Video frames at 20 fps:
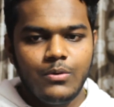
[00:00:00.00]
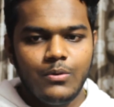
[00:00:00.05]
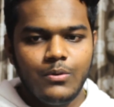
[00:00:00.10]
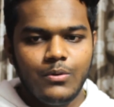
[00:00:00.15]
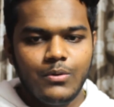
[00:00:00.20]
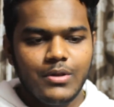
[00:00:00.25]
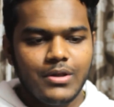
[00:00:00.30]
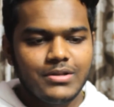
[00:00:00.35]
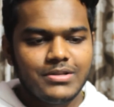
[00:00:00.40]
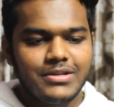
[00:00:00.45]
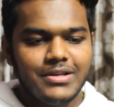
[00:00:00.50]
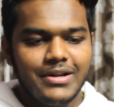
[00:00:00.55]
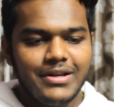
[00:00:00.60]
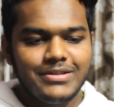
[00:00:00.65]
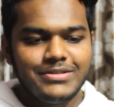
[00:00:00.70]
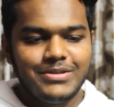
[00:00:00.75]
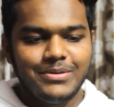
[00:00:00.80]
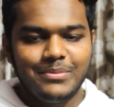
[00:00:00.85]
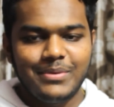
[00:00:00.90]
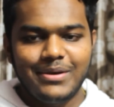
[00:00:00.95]
Oh, that's
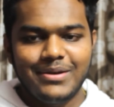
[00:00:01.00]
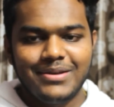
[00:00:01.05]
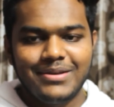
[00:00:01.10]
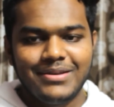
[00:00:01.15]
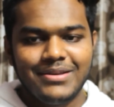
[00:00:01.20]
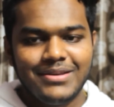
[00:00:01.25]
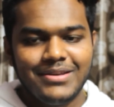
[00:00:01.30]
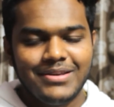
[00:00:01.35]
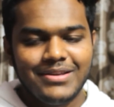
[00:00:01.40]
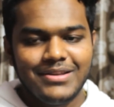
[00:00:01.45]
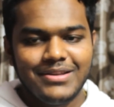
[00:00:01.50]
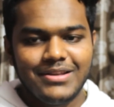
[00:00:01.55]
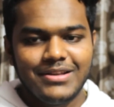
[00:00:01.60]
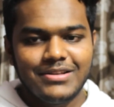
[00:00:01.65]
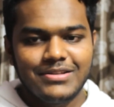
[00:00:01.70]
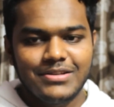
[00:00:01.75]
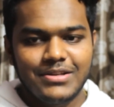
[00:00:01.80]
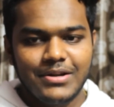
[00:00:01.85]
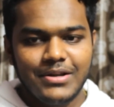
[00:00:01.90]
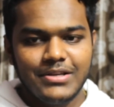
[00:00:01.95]
crazy, man.
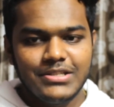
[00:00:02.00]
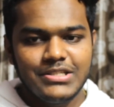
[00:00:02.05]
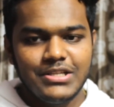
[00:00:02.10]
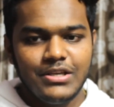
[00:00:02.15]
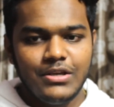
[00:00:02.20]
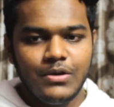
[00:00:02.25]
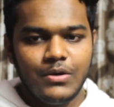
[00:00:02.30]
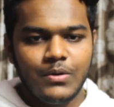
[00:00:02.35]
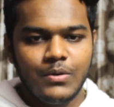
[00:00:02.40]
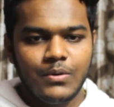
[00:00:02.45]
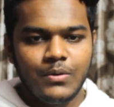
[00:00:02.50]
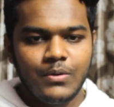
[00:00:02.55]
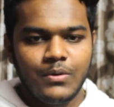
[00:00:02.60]
That's crazy.